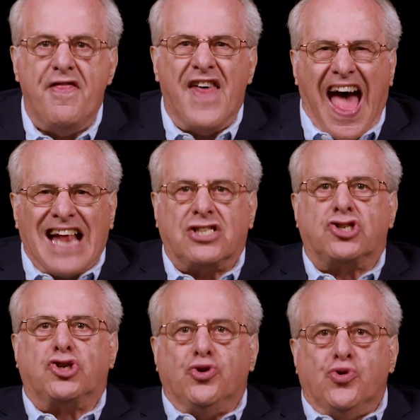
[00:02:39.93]
That
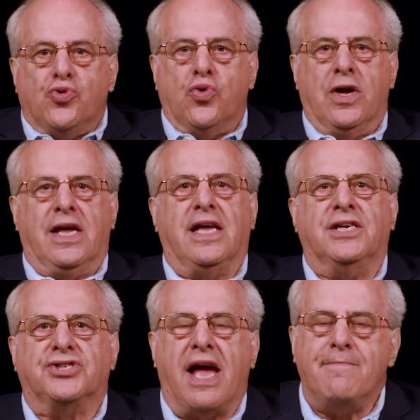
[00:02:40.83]
too
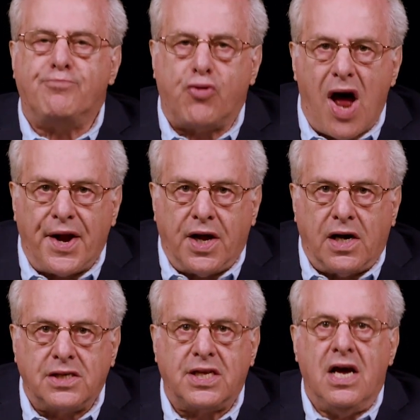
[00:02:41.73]
is a
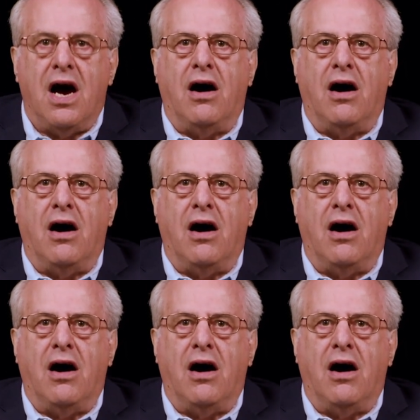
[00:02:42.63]
product